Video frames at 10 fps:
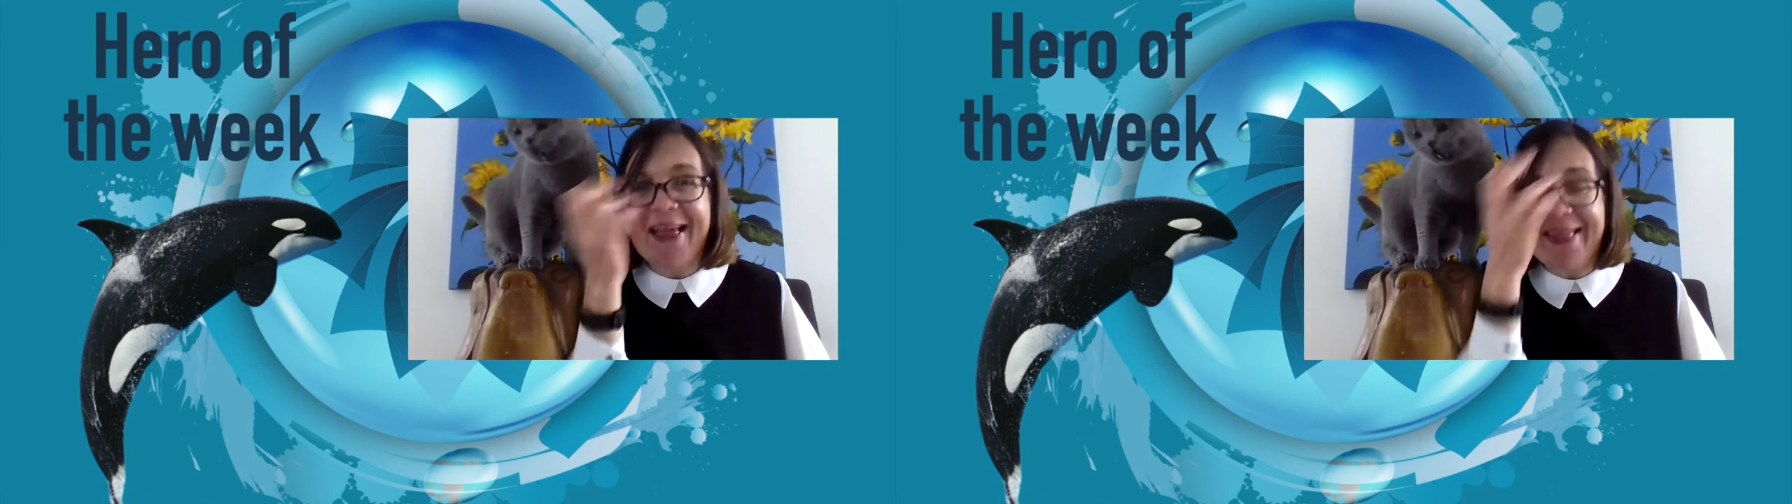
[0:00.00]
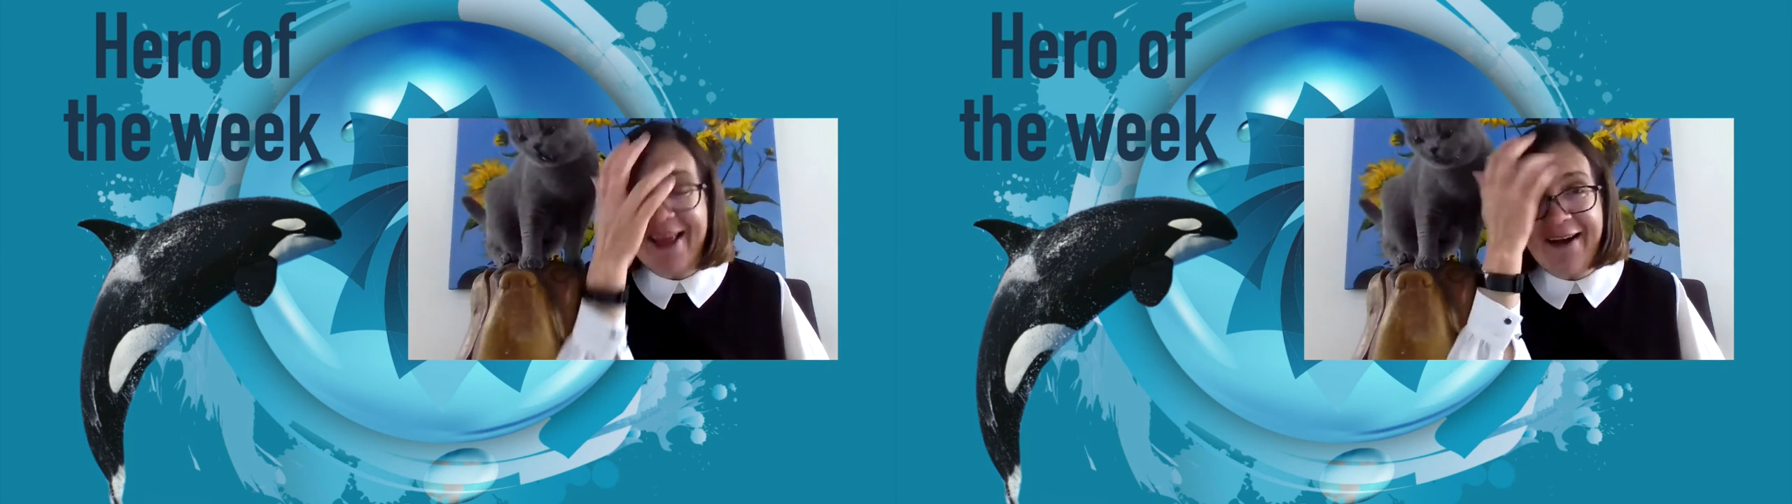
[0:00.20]

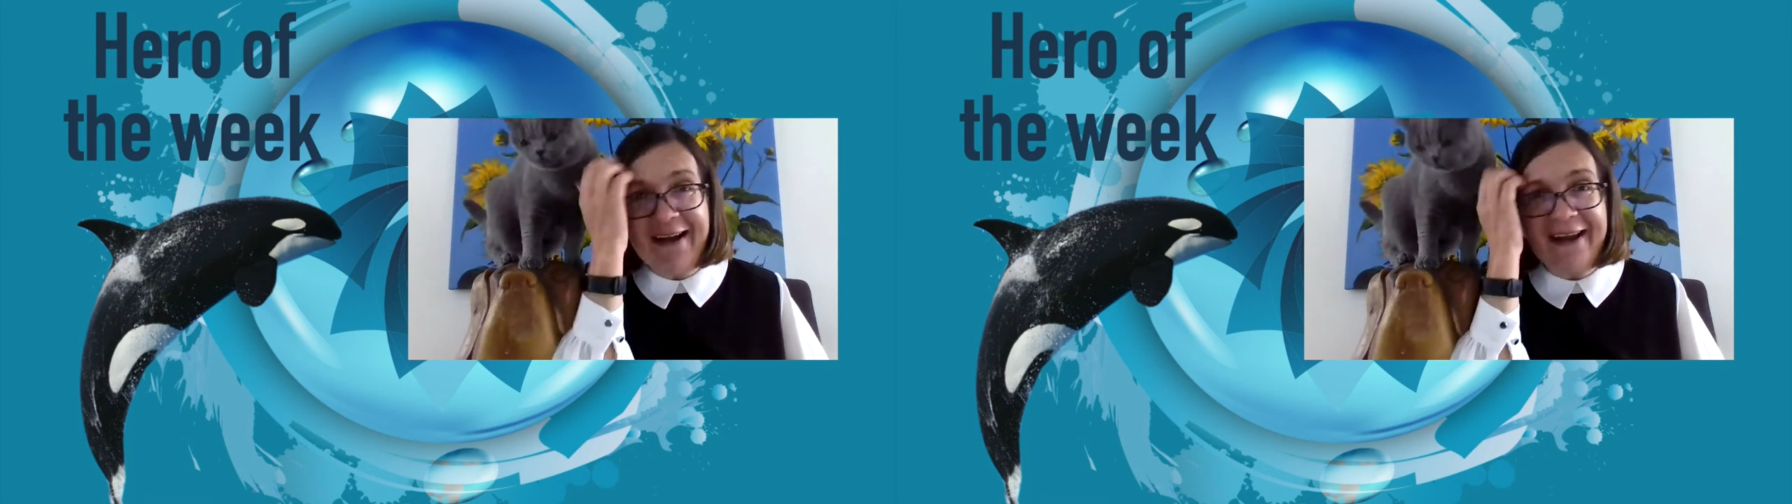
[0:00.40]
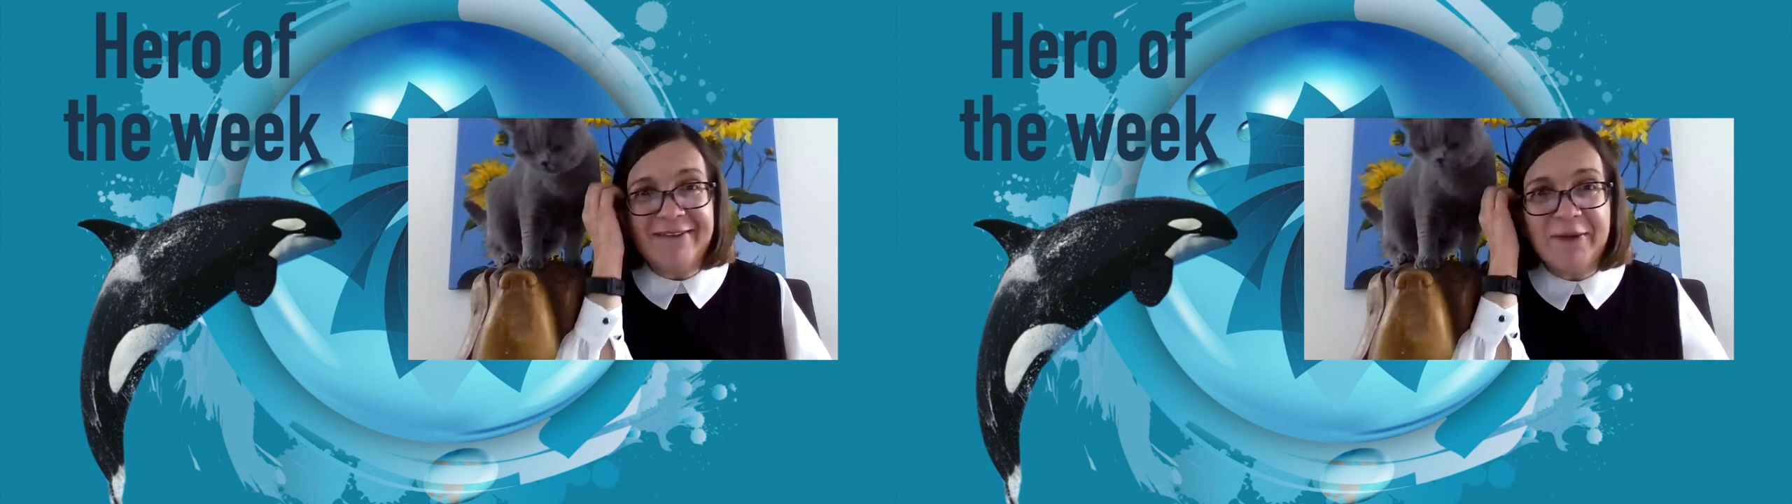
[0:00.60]
that our
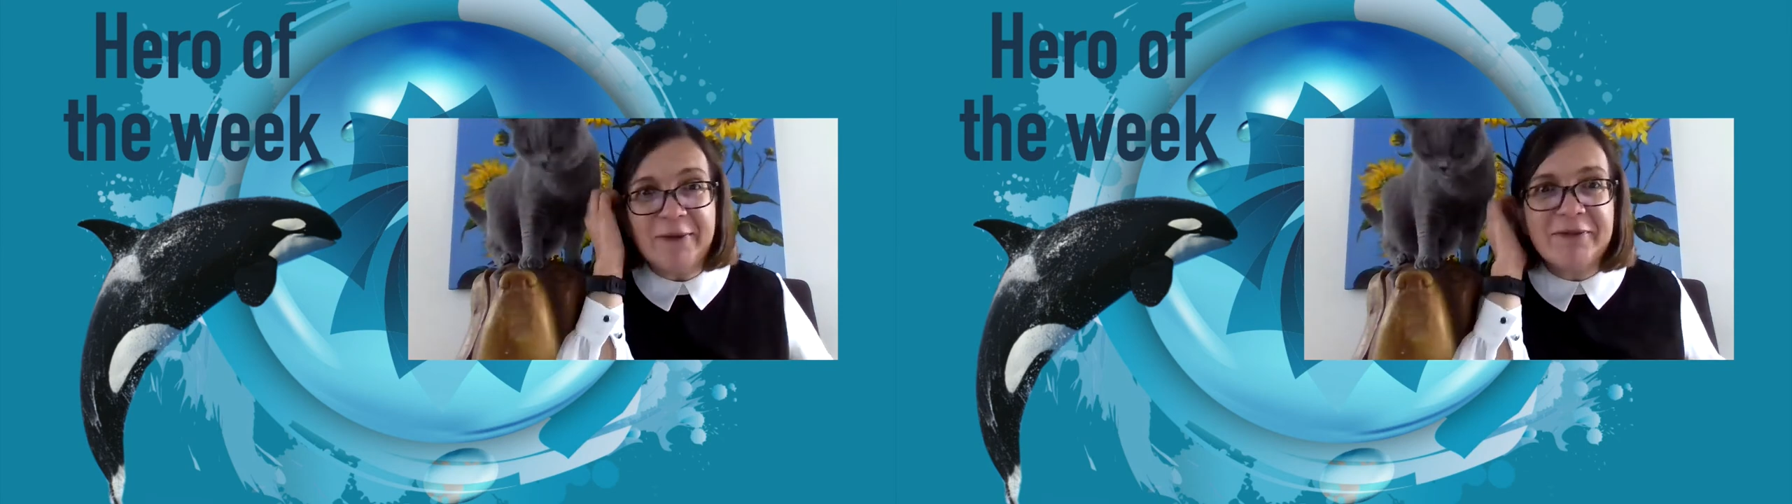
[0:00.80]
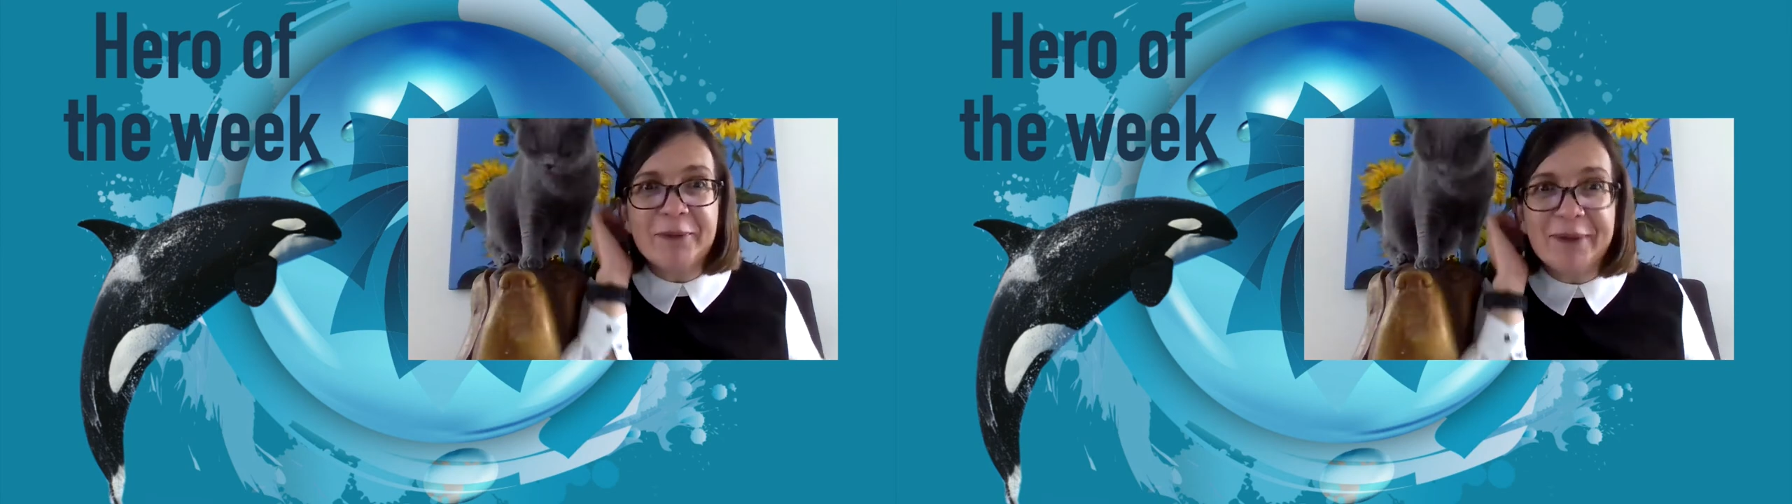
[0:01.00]
hero
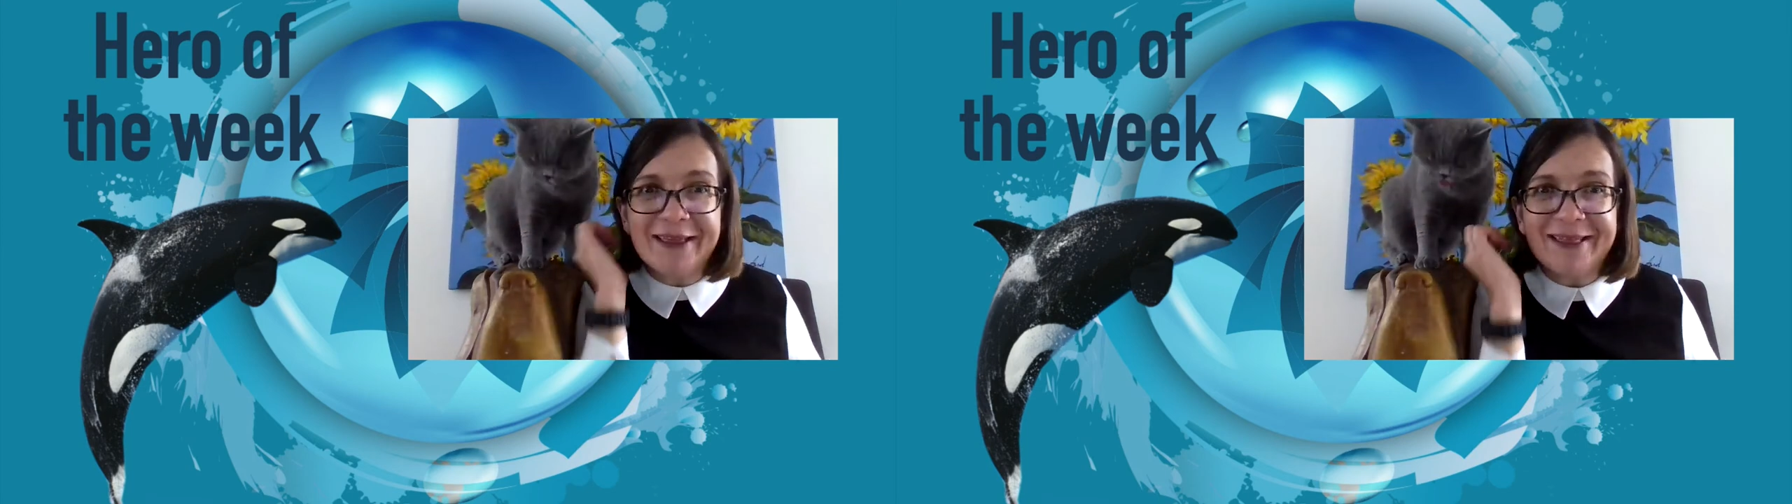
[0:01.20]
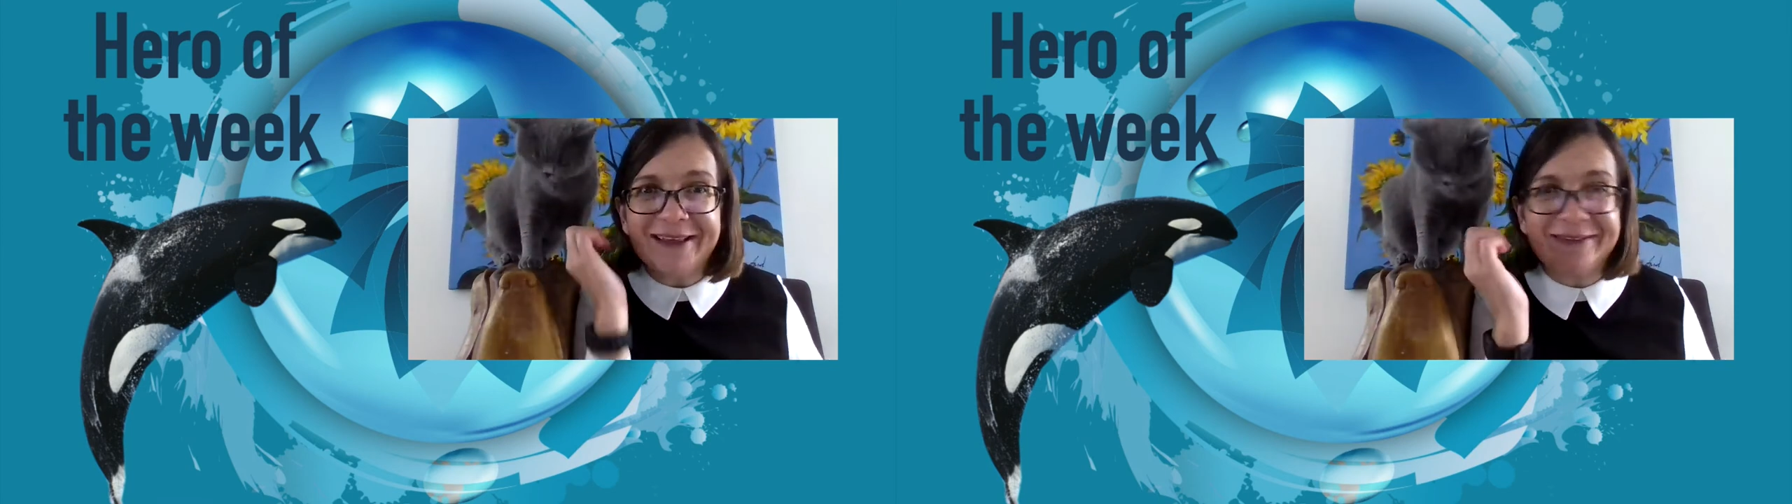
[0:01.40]
of the
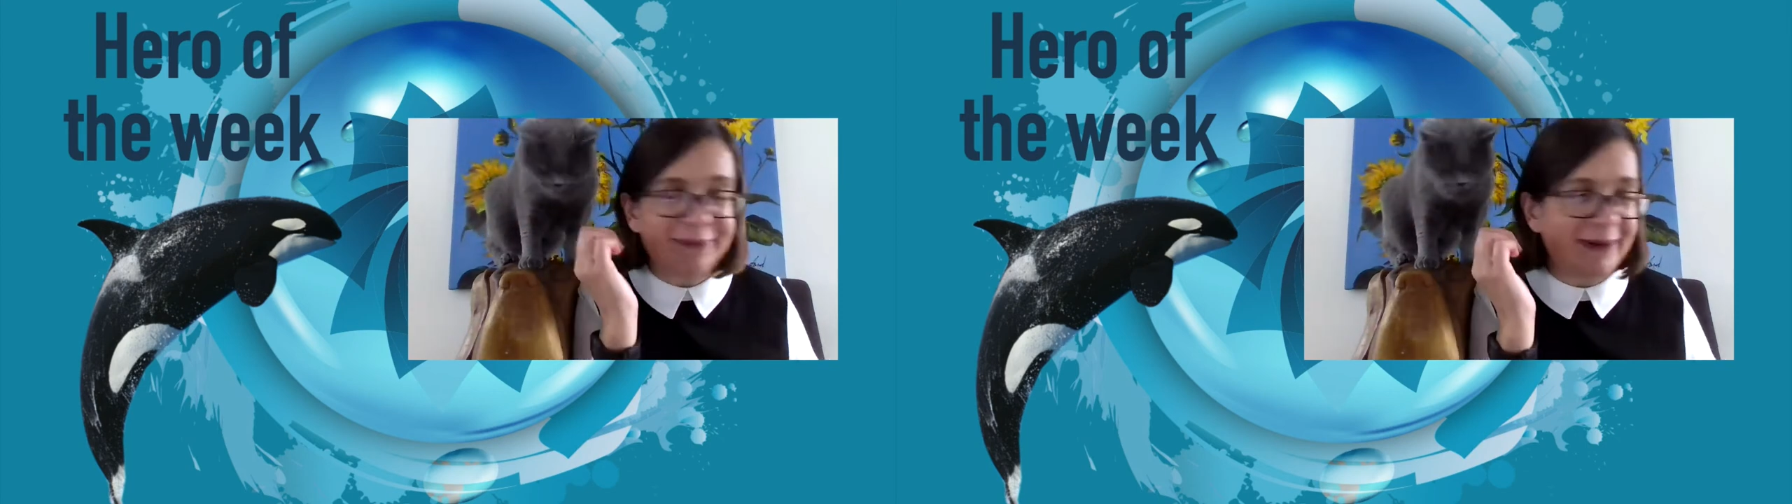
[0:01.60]
week this